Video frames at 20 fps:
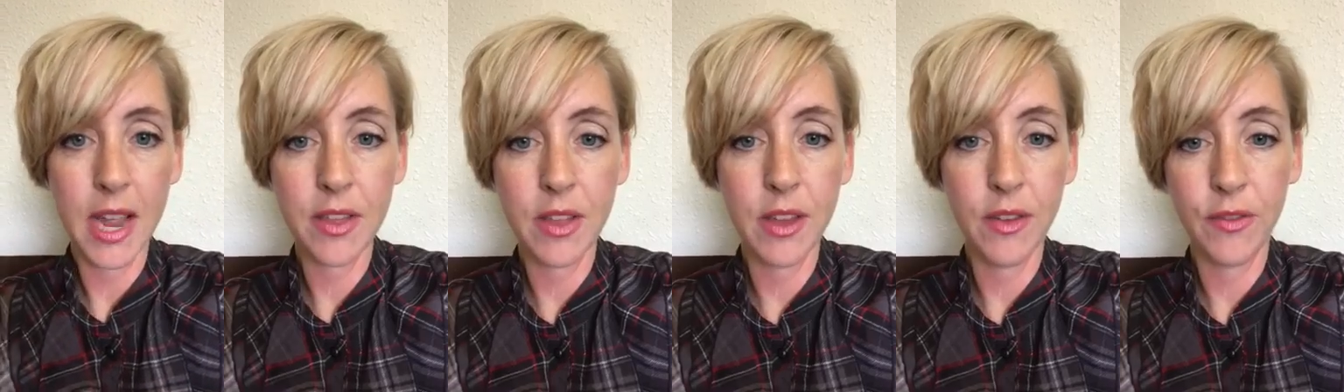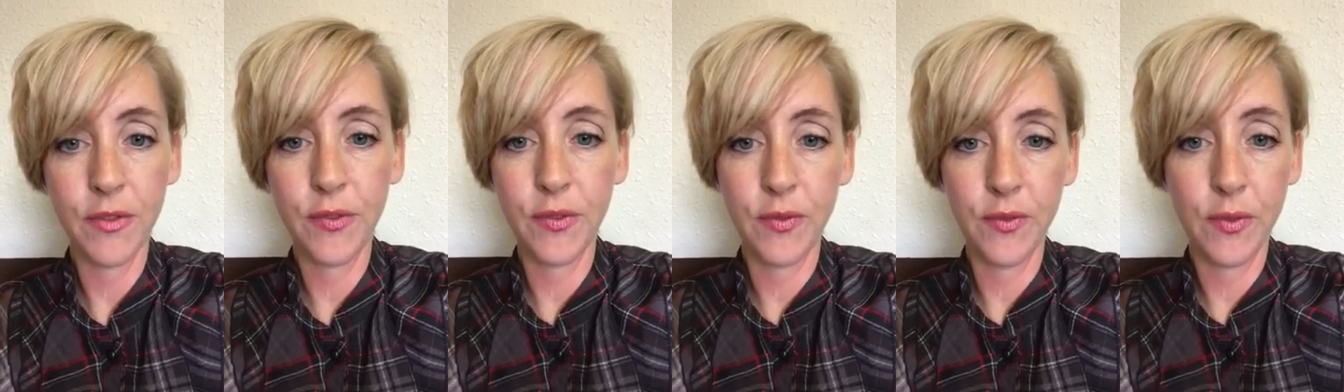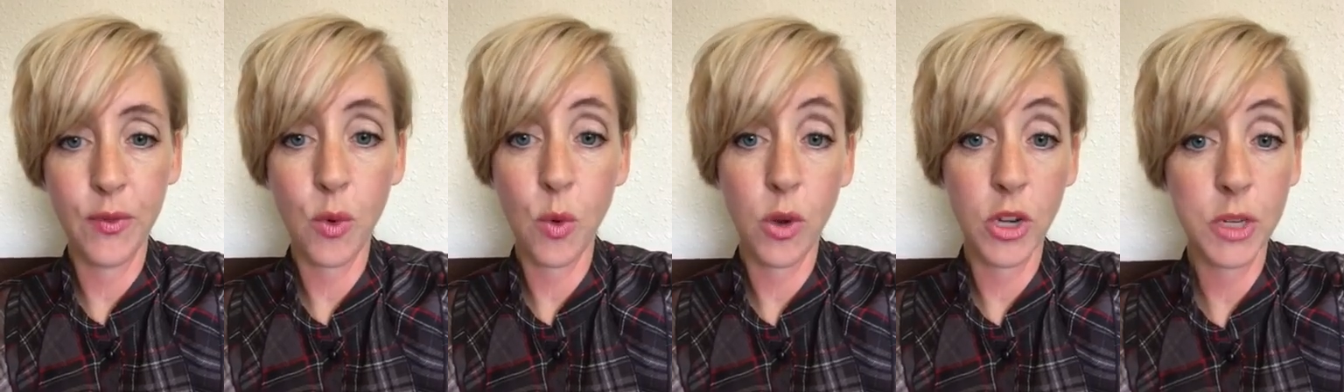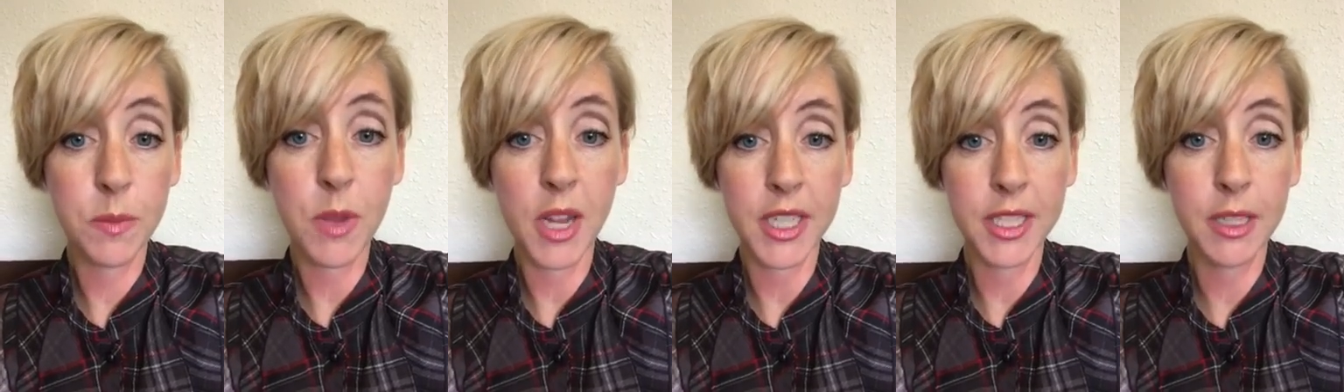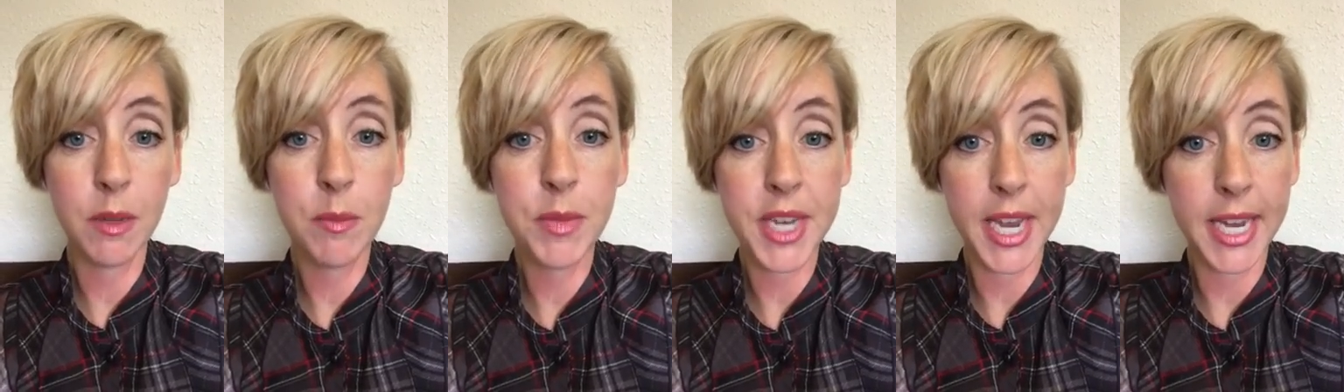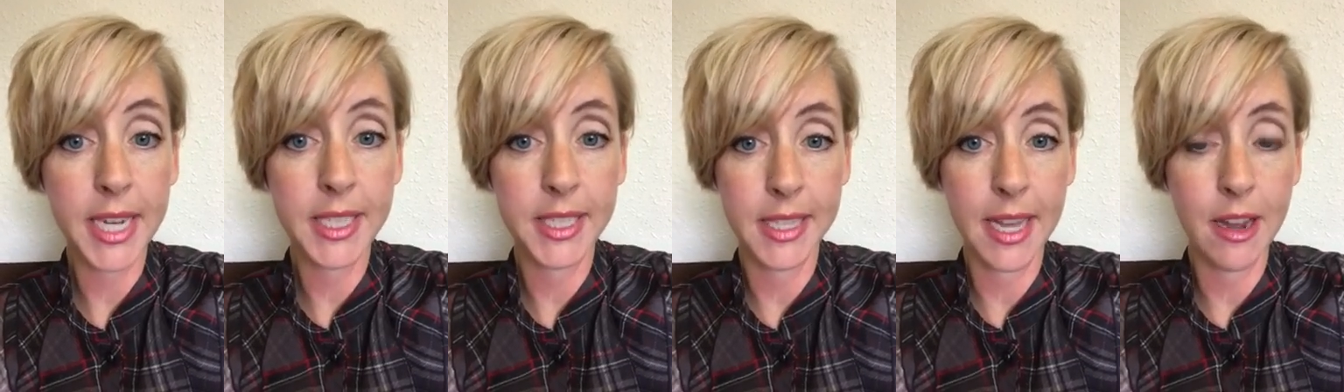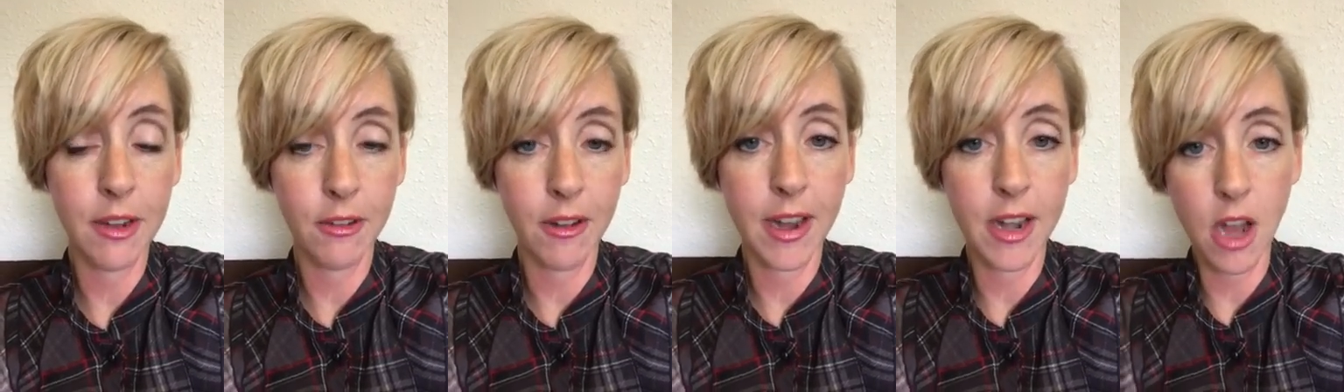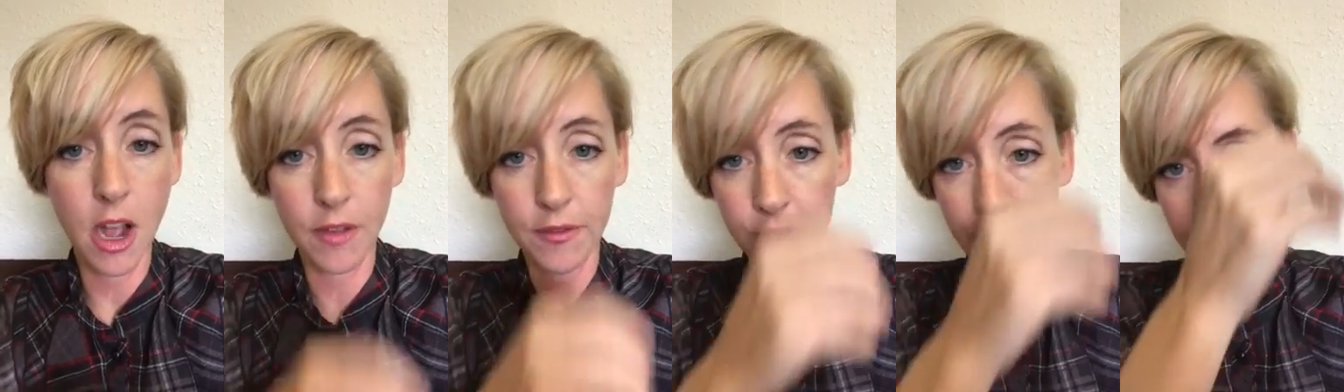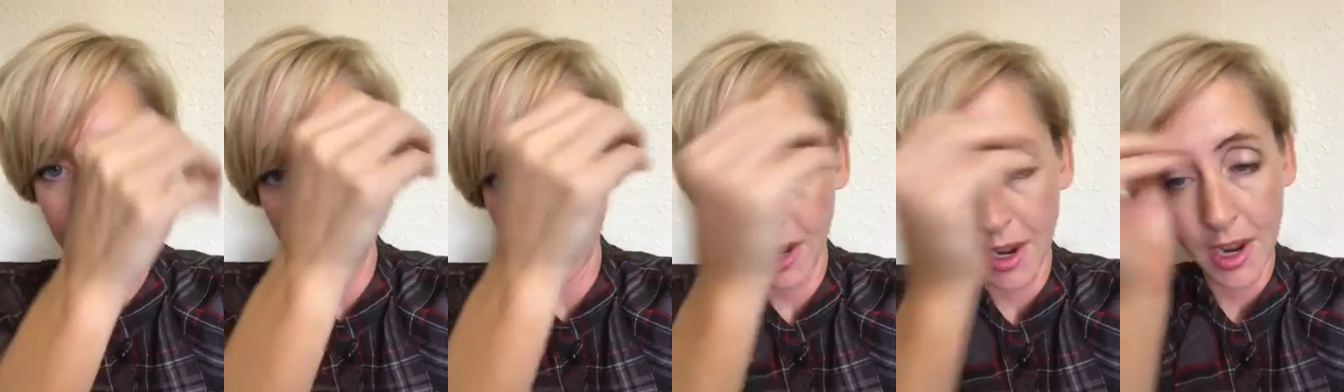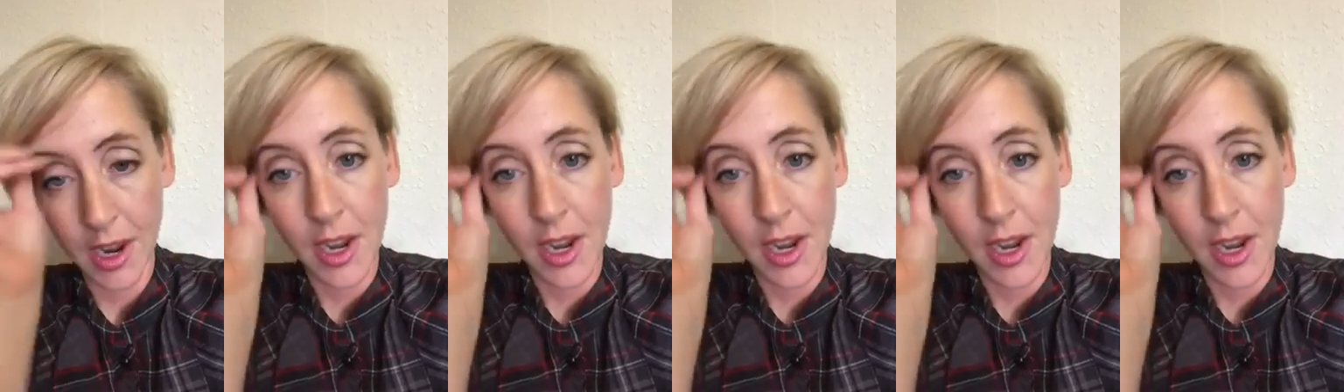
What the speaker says: And the Orange Blossom takes that right off it.